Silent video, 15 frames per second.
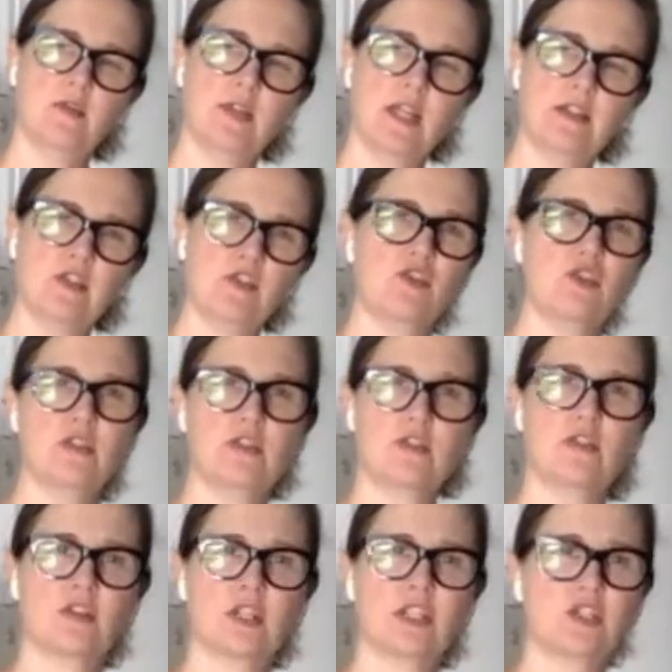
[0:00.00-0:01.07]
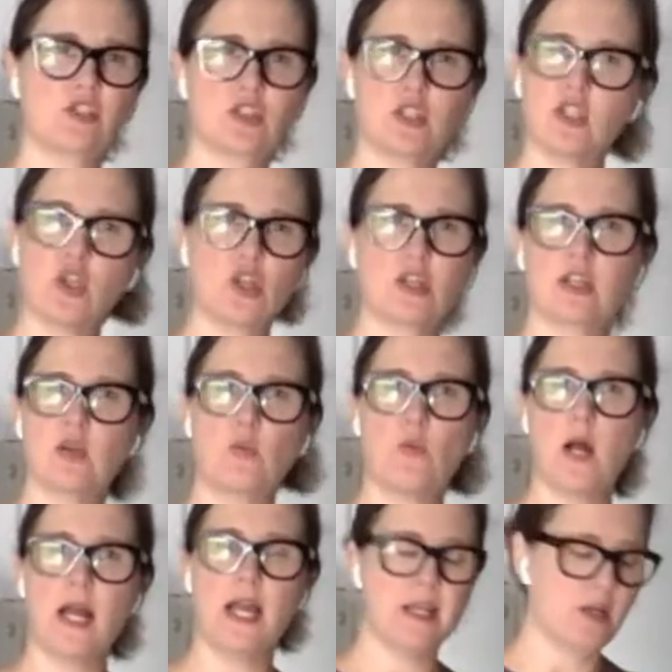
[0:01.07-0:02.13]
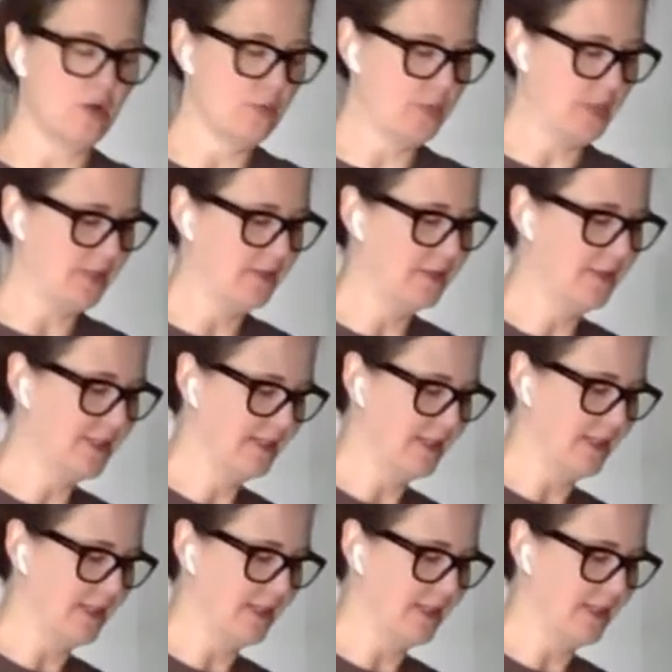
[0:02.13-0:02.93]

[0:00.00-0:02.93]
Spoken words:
that the students are going to just turn it wide open,